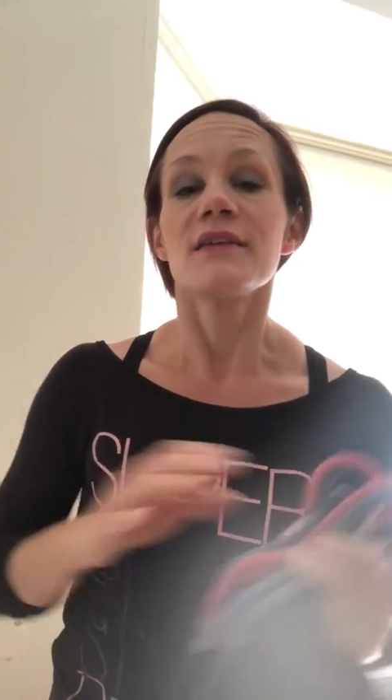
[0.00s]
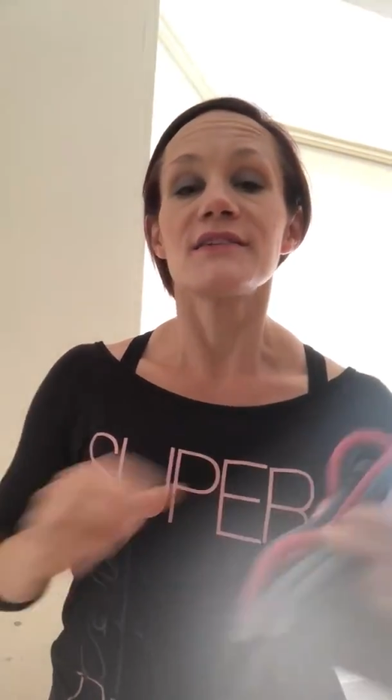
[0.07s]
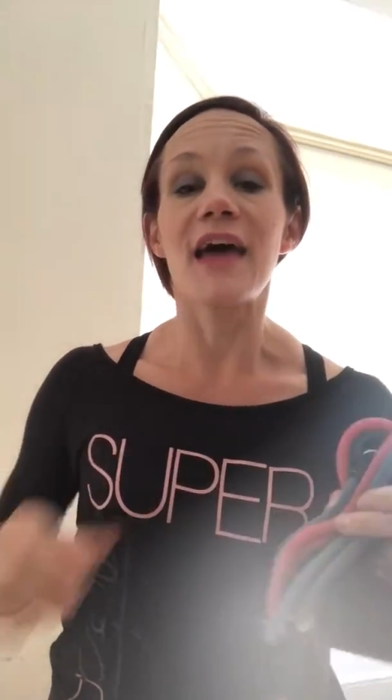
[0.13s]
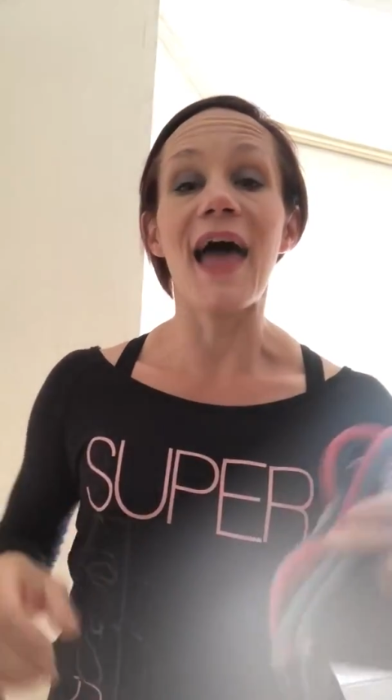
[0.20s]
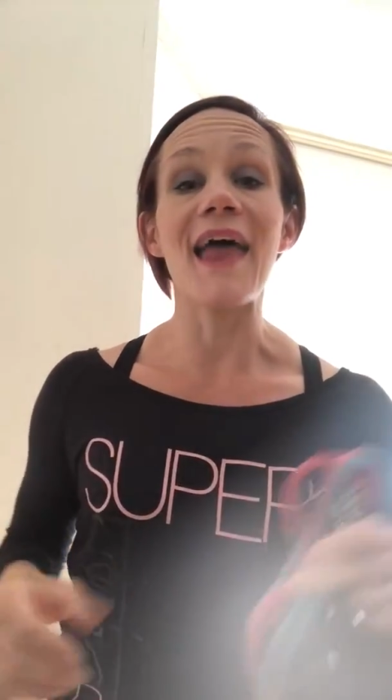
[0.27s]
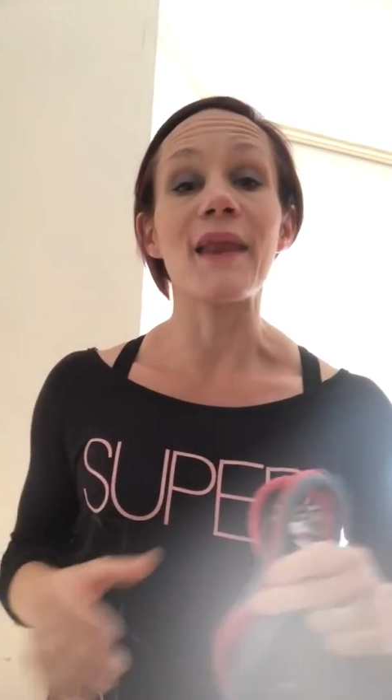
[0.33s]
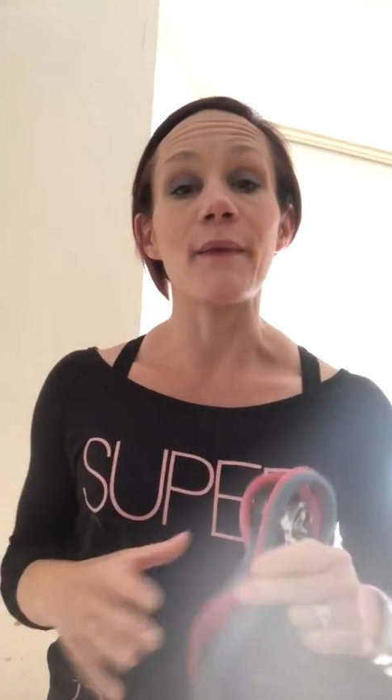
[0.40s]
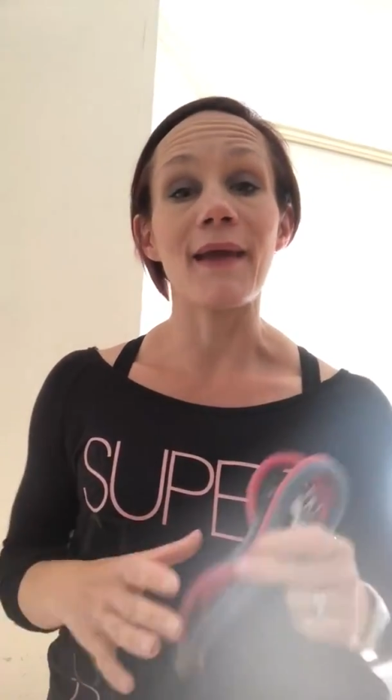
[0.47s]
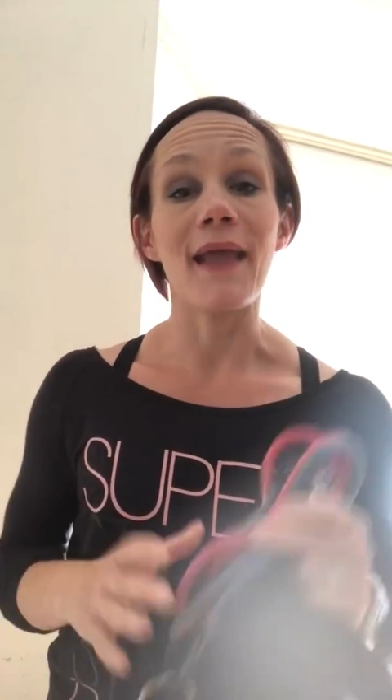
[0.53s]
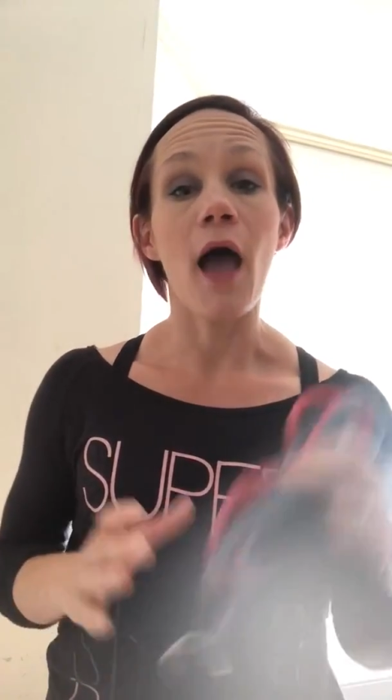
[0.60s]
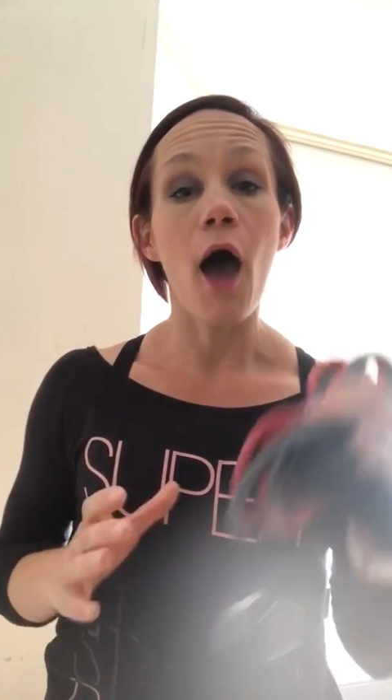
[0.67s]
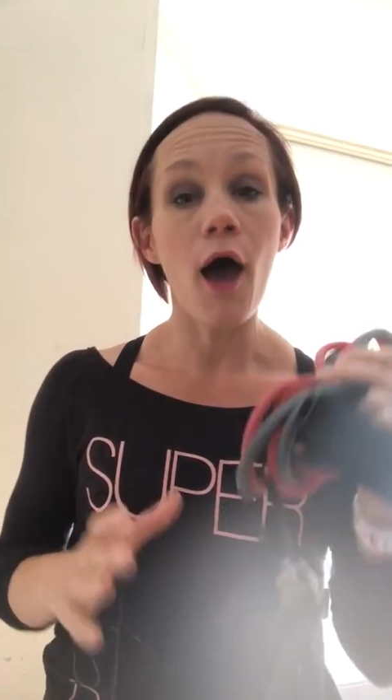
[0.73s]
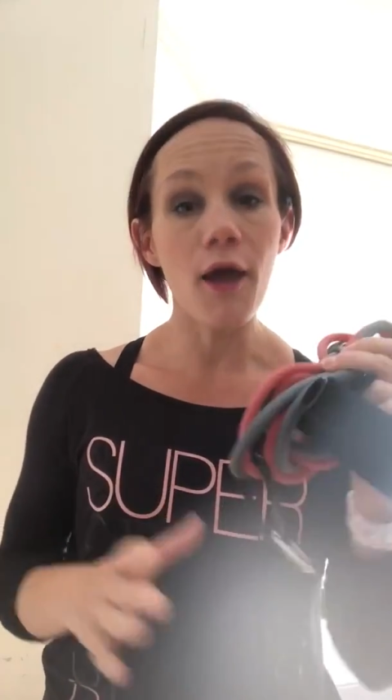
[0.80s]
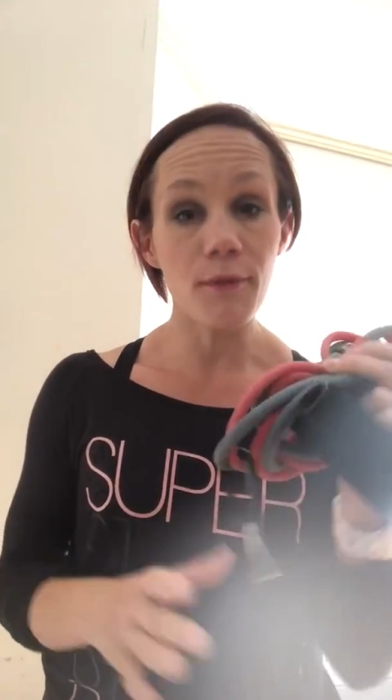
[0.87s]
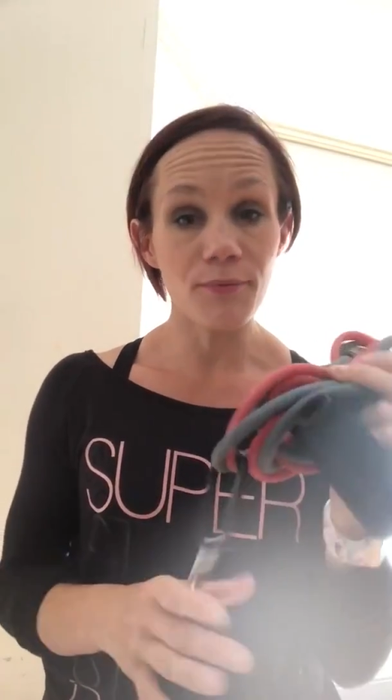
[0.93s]
So anyway,
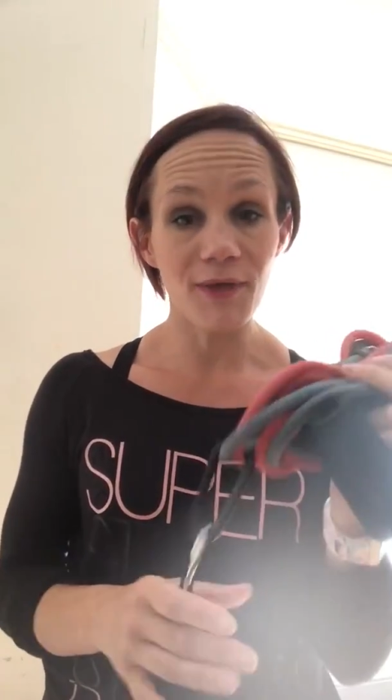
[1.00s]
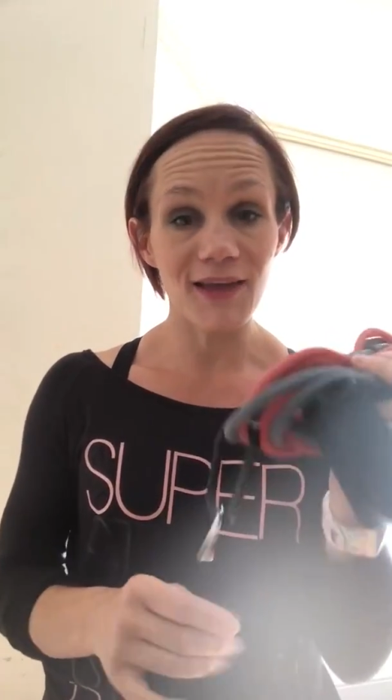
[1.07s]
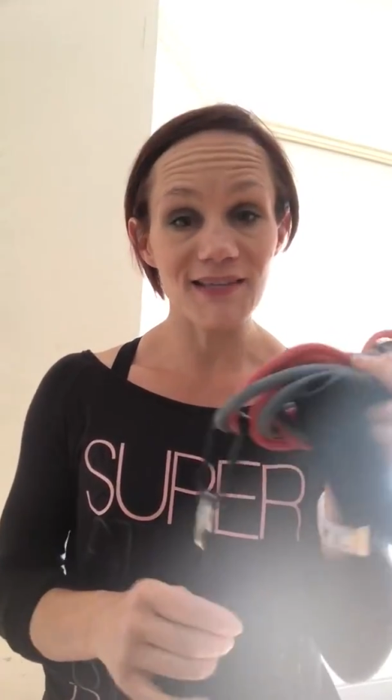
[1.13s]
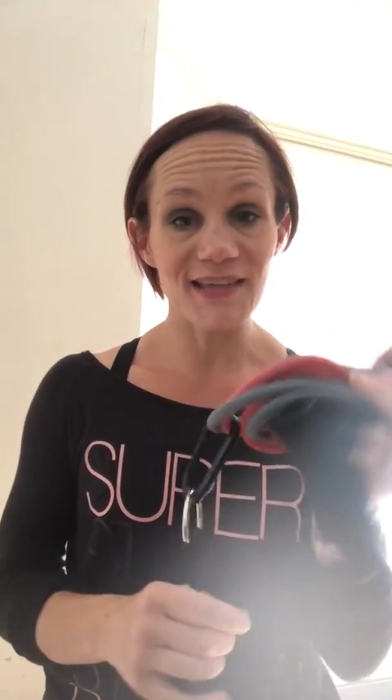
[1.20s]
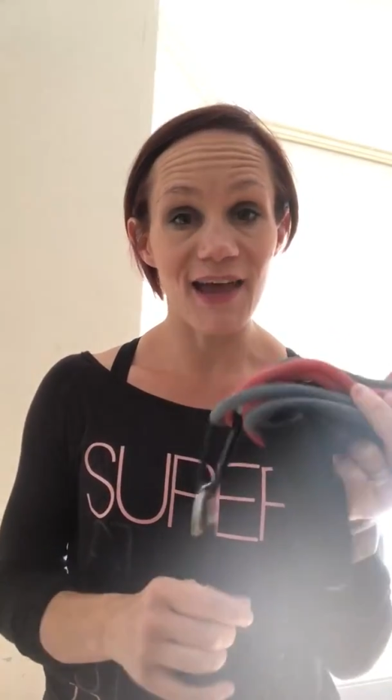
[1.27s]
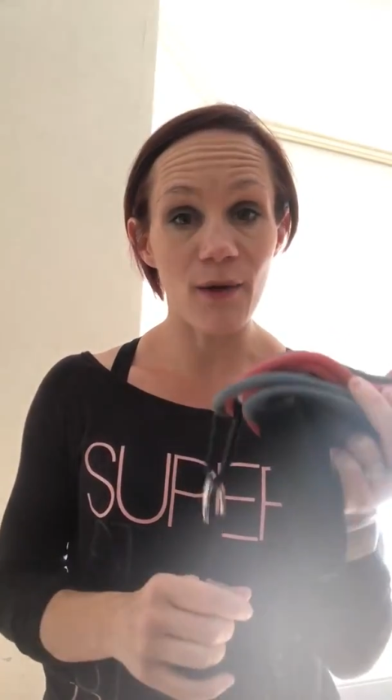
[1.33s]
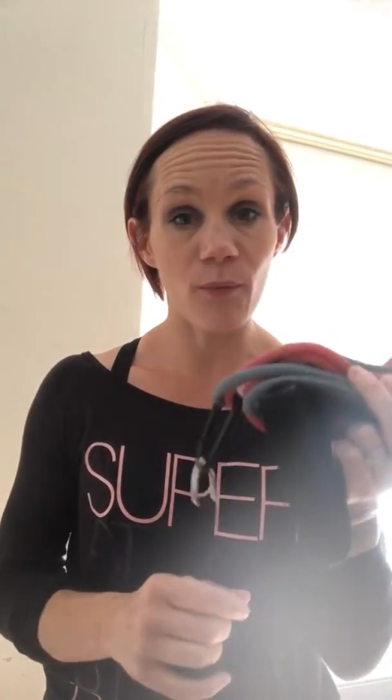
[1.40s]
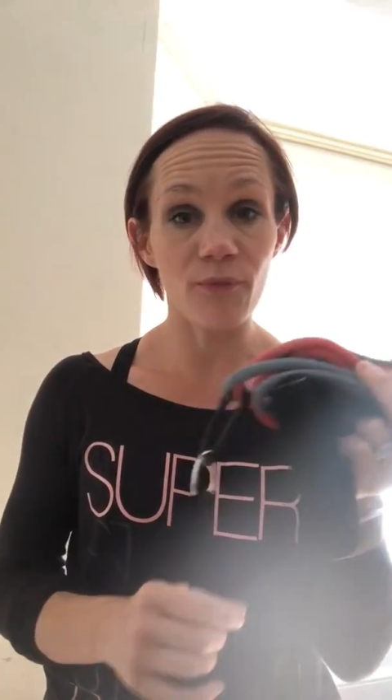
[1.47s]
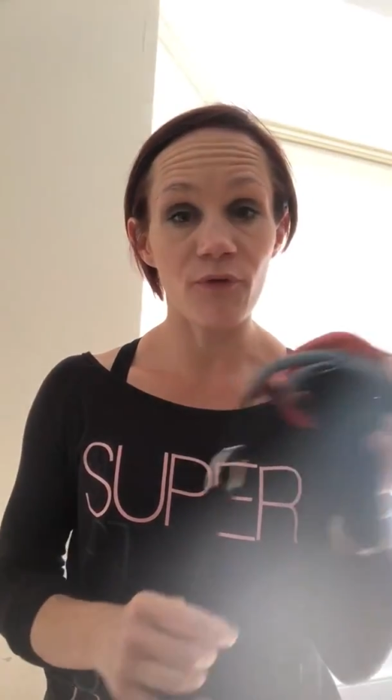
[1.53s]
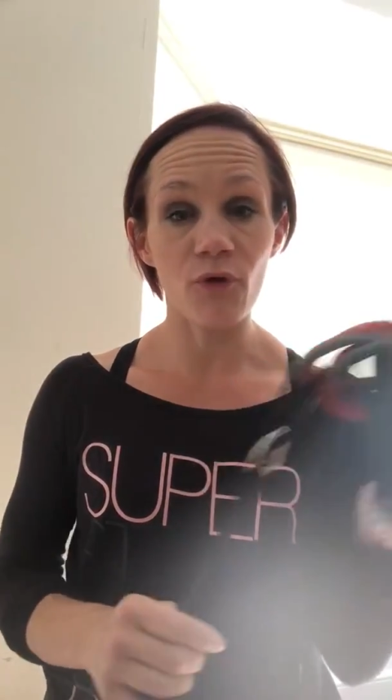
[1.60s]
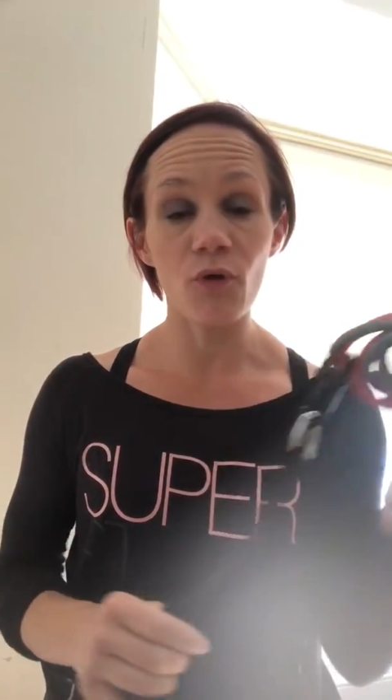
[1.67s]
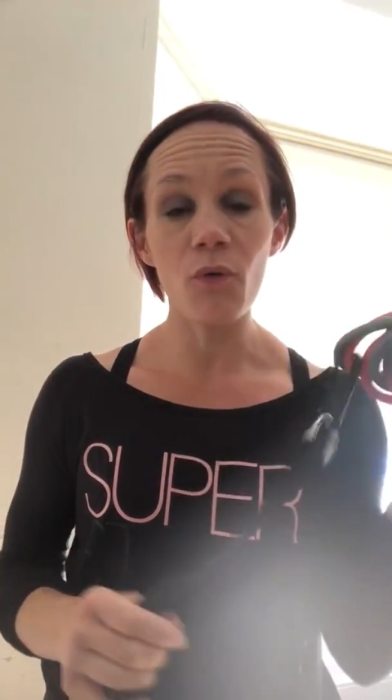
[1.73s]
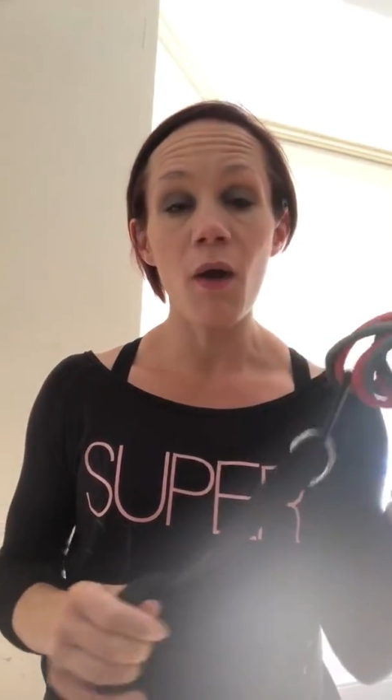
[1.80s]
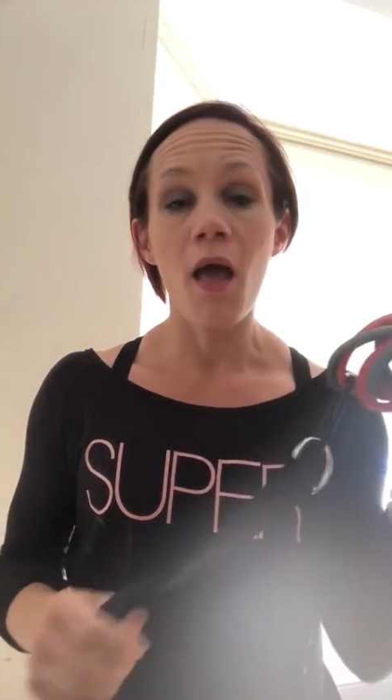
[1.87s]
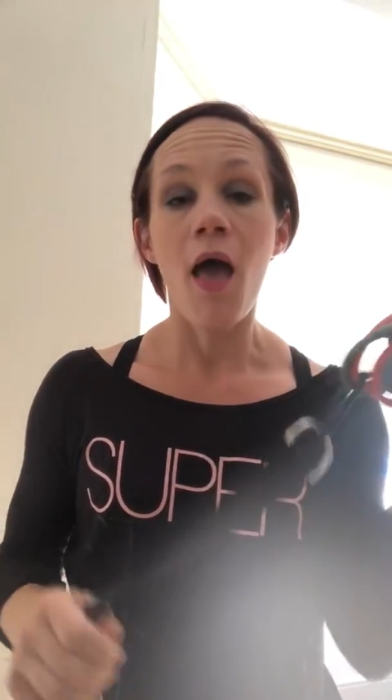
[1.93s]
hope that is
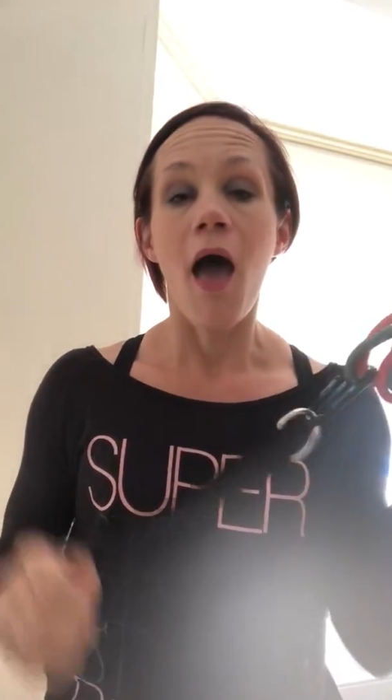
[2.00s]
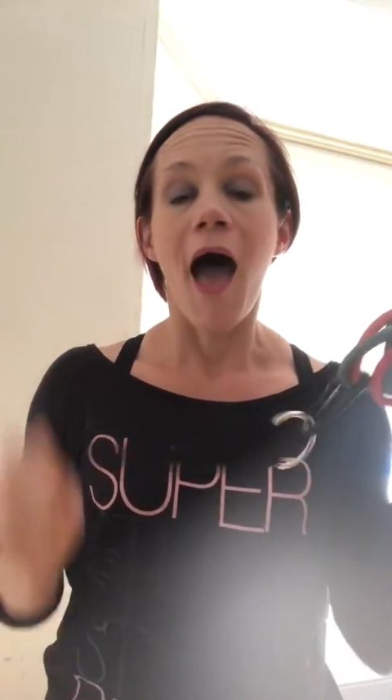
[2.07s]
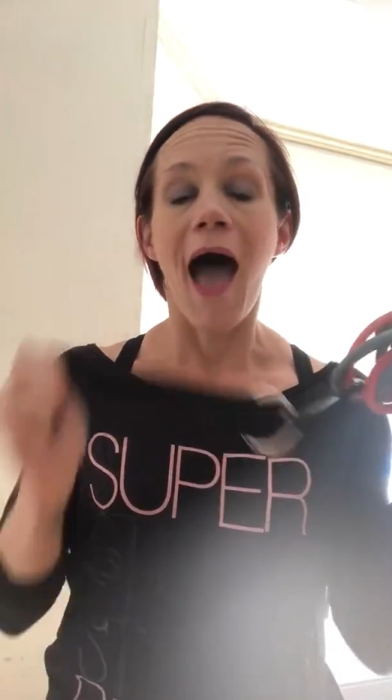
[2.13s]
helpful,